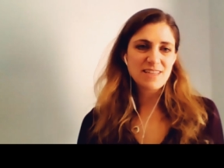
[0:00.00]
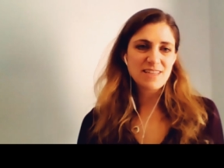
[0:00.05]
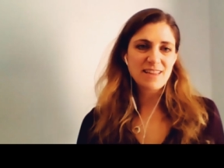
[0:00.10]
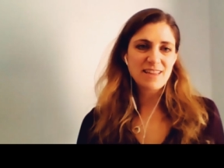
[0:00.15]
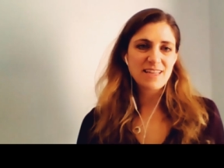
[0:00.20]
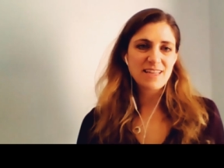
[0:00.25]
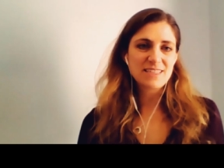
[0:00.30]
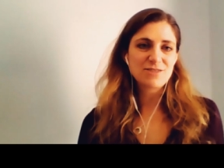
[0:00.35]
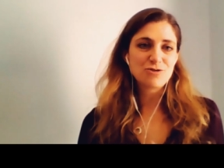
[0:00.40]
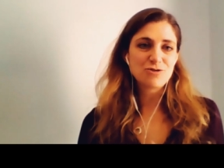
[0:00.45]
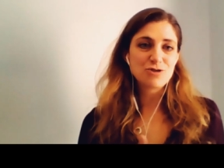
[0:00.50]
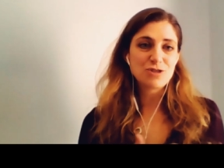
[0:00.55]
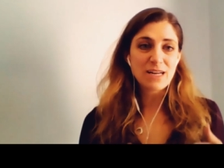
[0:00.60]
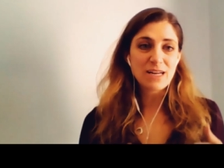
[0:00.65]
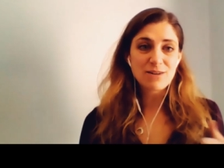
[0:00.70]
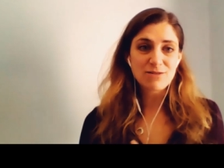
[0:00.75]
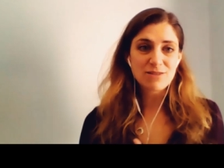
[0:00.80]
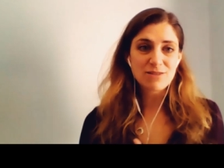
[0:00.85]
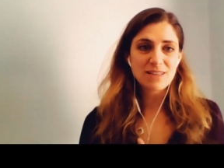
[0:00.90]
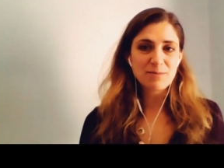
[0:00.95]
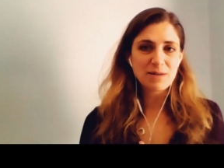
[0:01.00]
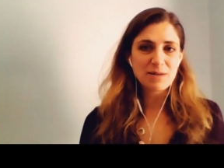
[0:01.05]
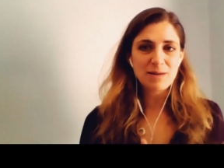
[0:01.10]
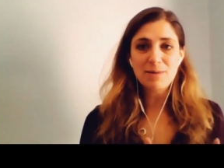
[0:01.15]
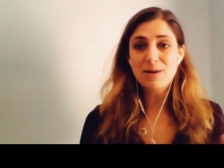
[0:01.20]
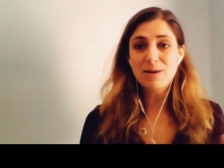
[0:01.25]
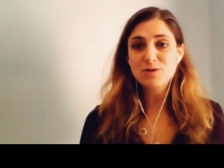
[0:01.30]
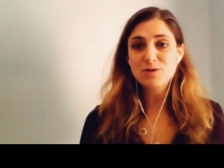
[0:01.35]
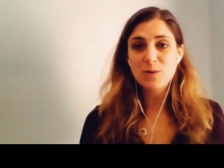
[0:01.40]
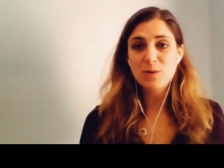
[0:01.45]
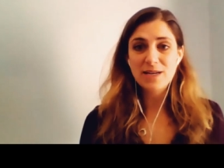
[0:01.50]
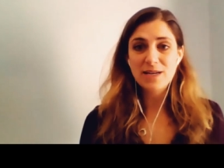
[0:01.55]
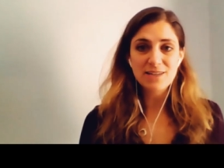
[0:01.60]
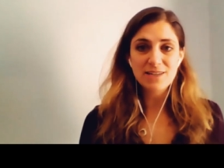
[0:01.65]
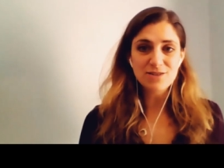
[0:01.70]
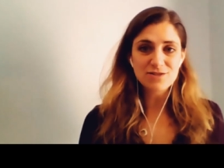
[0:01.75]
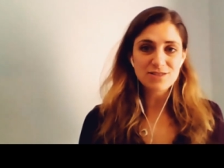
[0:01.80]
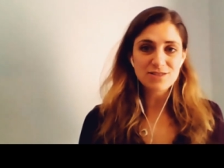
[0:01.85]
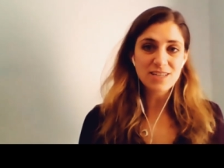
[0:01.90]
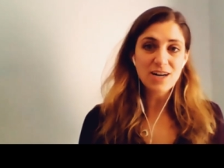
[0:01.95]
I think, has generally been about 20
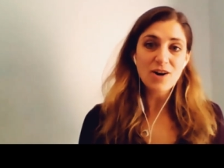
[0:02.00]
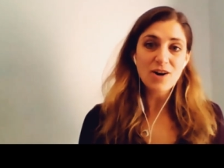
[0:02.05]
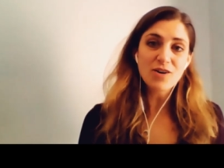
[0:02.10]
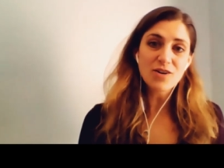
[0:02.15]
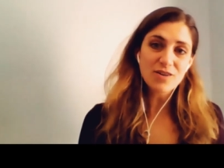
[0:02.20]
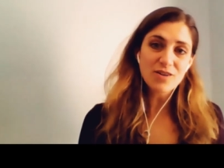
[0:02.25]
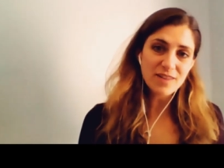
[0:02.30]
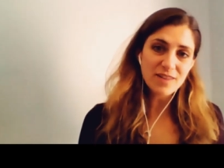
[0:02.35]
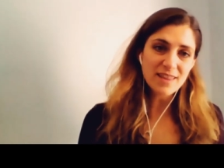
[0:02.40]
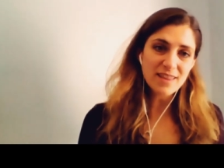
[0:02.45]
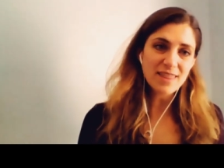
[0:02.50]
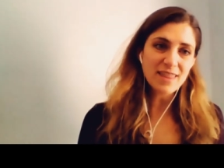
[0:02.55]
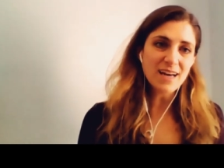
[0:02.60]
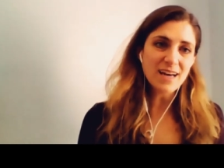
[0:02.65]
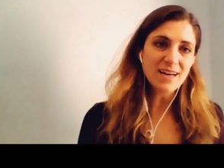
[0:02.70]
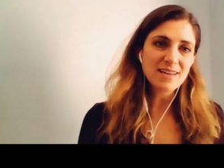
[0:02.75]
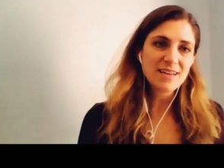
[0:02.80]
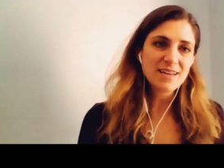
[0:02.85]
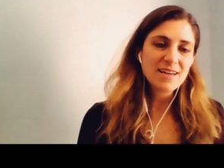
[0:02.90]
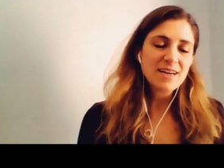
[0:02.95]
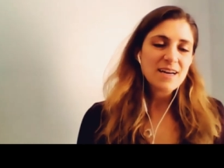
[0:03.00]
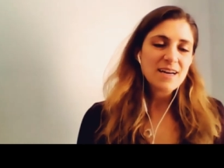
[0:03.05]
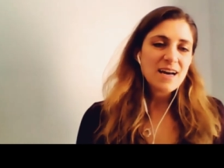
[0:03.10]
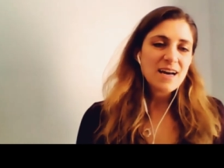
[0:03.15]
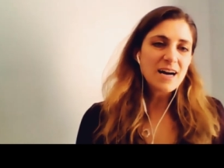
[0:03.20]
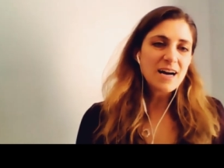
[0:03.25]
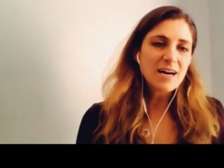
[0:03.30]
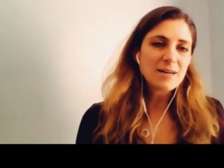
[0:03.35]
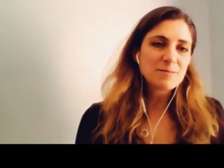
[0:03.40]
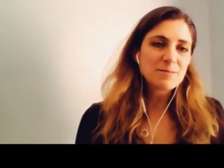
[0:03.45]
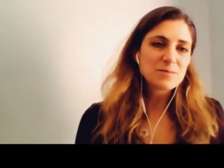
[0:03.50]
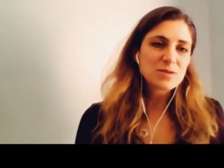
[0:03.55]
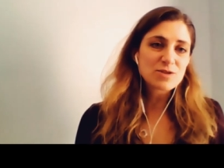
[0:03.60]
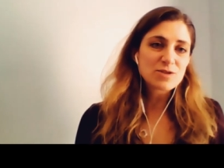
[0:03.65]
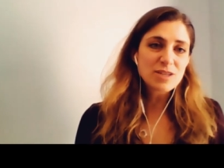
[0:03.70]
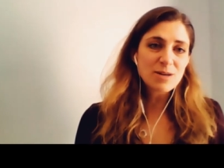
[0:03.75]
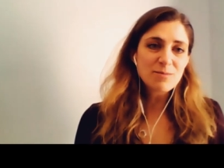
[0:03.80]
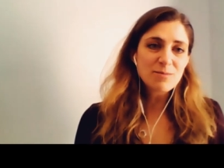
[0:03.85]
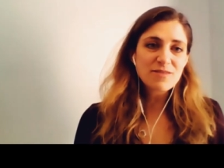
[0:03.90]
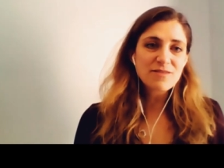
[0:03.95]
years younger than that. So
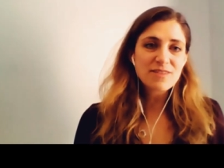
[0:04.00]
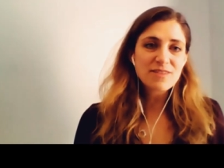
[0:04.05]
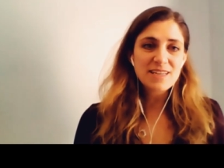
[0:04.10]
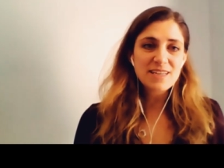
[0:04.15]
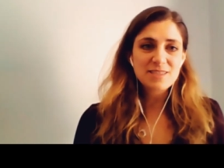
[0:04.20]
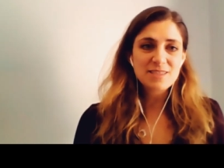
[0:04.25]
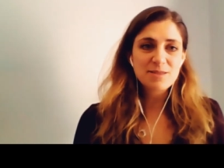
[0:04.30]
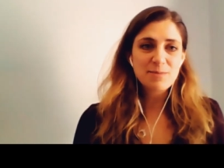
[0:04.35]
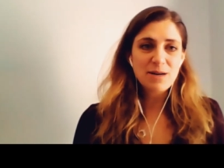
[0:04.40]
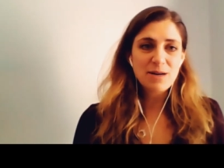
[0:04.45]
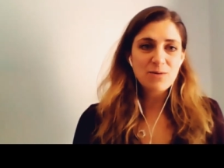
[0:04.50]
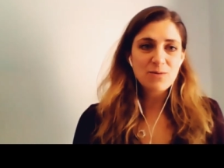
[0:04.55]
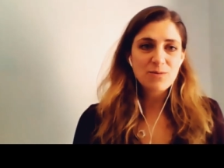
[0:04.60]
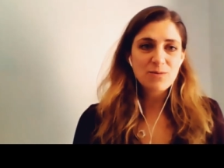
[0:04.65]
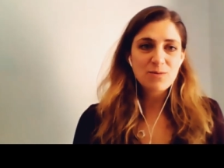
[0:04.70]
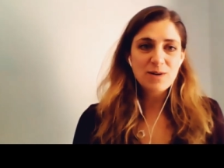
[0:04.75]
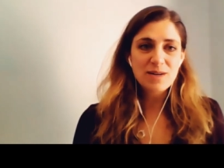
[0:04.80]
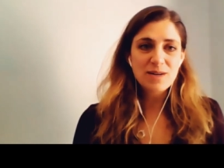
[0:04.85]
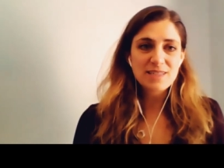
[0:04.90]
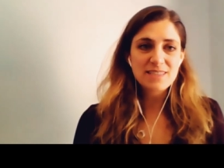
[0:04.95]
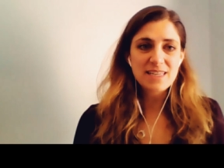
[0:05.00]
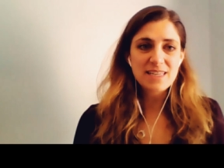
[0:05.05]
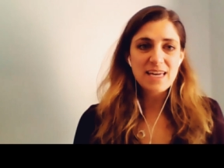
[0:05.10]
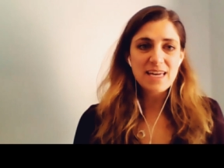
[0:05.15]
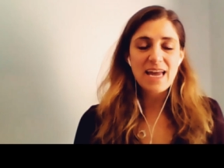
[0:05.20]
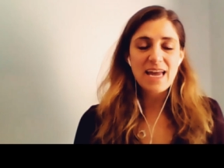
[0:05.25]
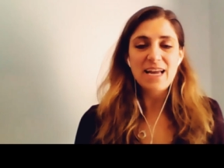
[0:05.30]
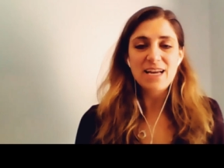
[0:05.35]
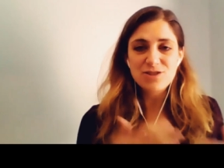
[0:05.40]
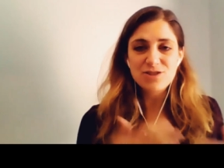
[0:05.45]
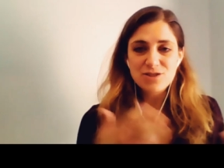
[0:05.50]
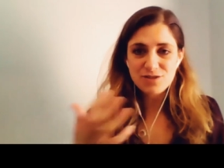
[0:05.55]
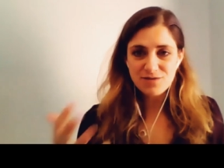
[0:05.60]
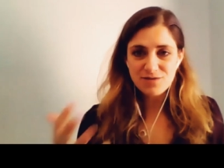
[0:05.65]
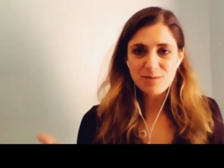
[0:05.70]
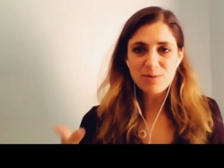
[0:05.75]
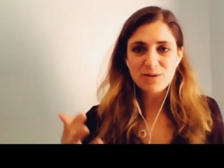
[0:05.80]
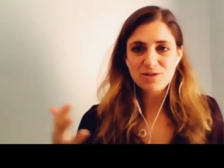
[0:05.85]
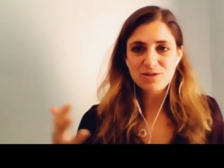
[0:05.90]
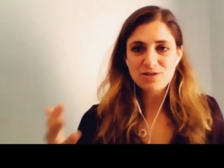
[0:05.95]
some of it is about, well, what is the age of
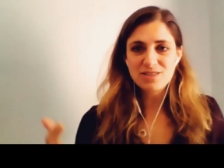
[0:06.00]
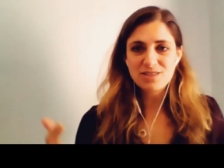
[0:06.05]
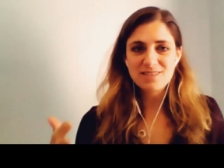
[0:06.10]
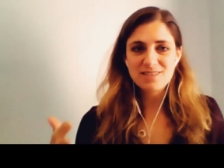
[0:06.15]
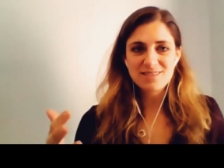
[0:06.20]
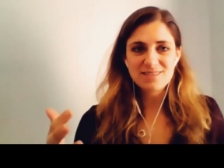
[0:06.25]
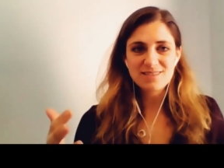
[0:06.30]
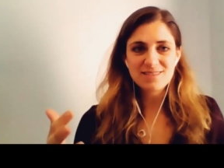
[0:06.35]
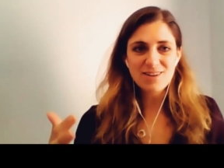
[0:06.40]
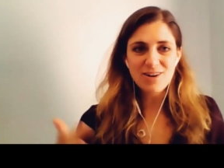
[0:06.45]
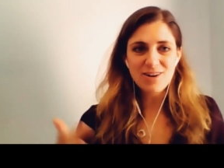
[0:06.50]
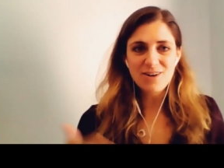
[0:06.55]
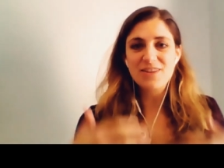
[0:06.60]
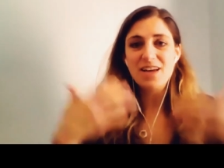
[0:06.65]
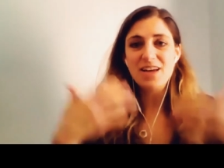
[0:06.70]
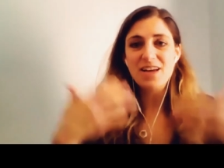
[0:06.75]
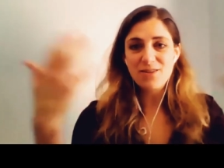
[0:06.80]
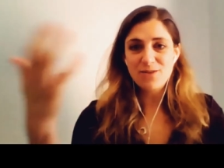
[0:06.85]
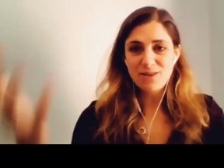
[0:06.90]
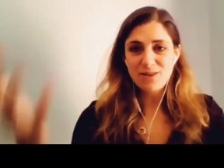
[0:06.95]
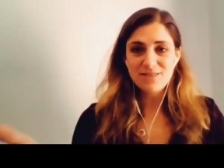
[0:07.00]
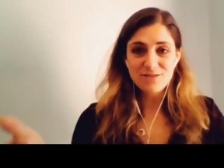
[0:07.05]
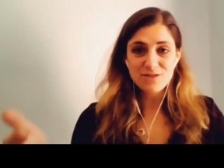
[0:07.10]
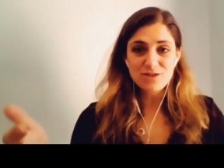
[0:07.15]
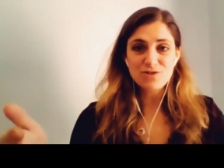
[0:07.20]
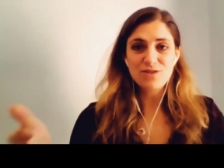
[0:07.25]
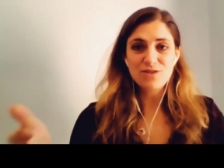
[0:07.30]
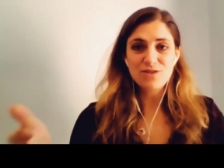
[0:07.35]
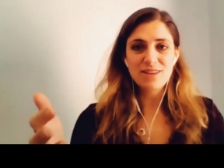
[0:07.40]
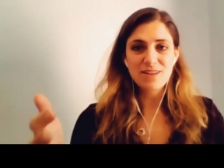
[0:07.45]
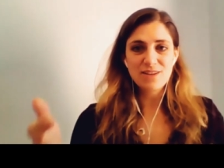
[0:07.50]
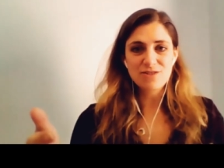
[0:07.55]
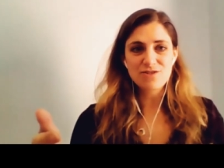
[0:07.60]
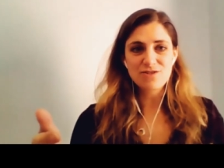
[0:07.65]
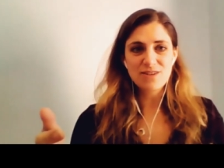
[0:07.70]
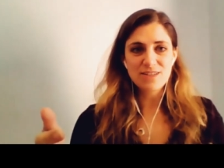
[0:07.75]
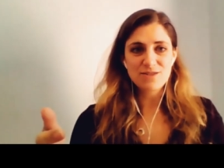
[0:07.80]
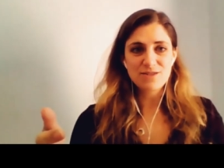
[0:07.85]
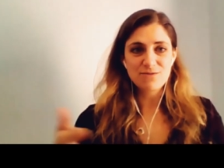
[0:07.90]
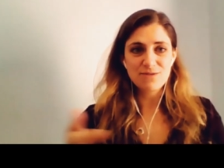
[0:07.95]
the person on the other end of the screen that you're
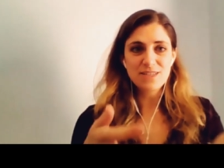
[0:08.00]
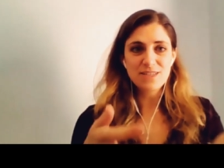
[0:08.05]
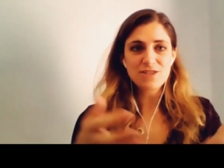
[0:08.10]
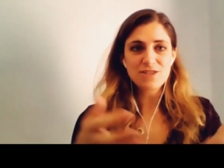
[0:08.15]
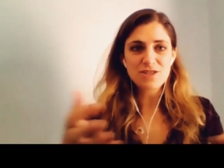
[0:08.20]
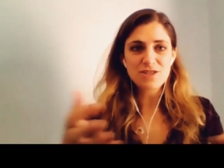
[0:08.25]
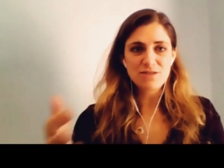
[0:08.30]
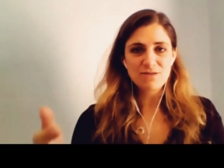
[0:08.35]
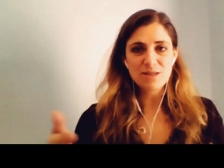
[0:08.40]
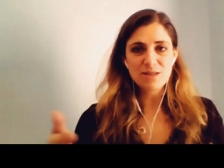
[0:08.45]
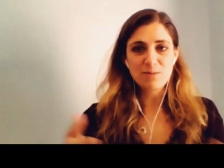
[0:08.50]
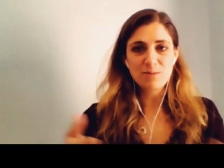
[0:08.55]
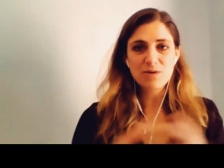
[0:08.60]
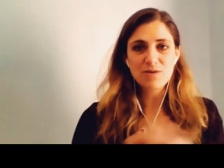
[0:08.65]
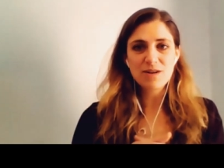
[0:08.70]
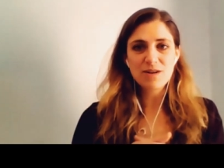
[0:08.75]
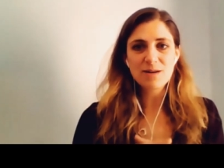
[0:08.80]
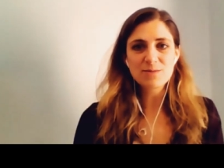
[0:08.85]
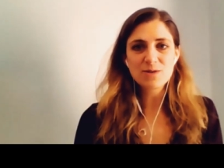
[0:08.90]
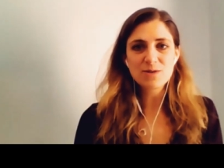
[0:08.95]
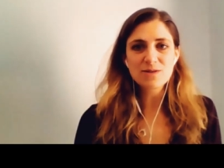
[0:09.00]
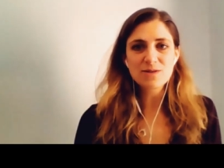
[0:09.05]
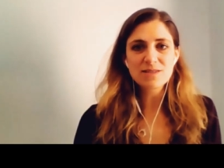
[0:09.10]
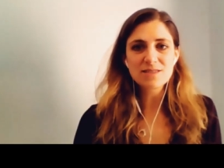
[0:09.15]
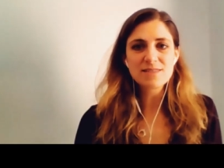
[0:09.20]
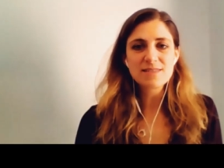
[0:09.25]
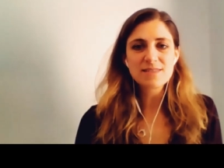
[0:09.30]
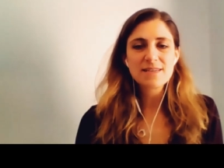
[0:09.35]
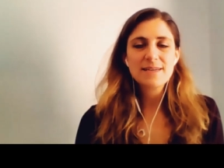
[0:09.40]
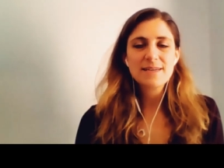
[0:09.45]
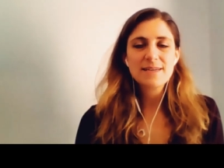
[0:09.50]
trying to reach and really program towards?